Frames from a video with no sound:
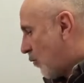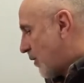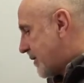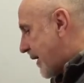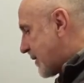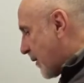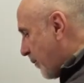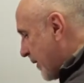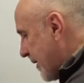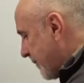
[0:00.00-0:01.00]
Once that's
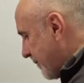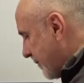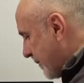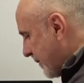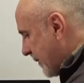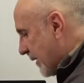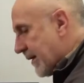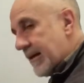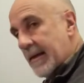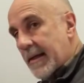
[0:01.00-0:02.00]
completed,
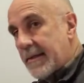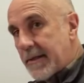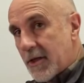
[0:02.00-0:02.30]
it